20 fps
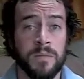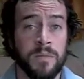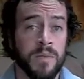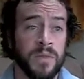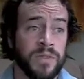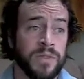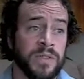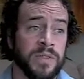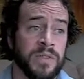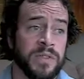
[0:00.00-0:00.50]

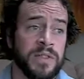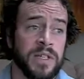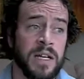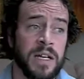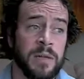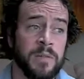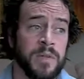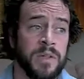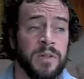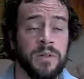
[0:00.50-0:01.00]
Most of the
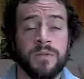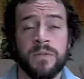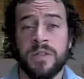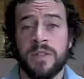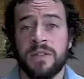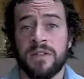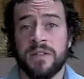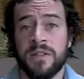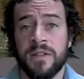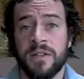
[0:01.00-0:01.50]
time, you don't
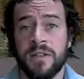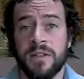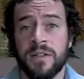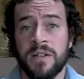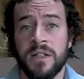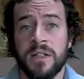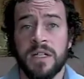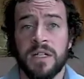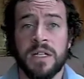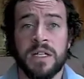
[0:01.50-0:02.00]
need to
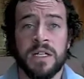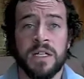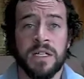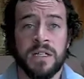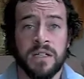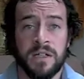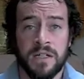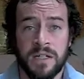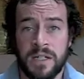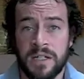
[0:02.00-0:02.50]

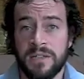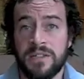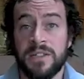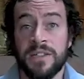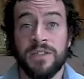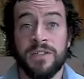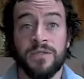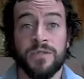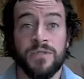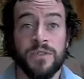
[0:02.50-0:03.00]

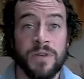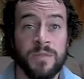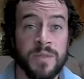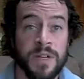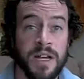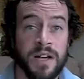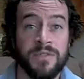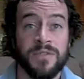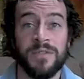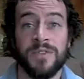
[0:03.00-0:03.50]
continue treatment
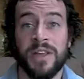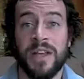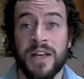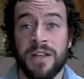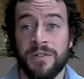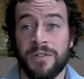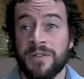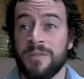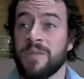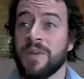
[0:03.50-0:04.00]
after that,
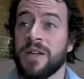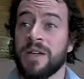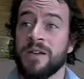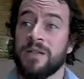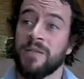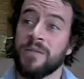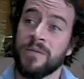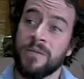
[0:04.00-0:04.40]
or you may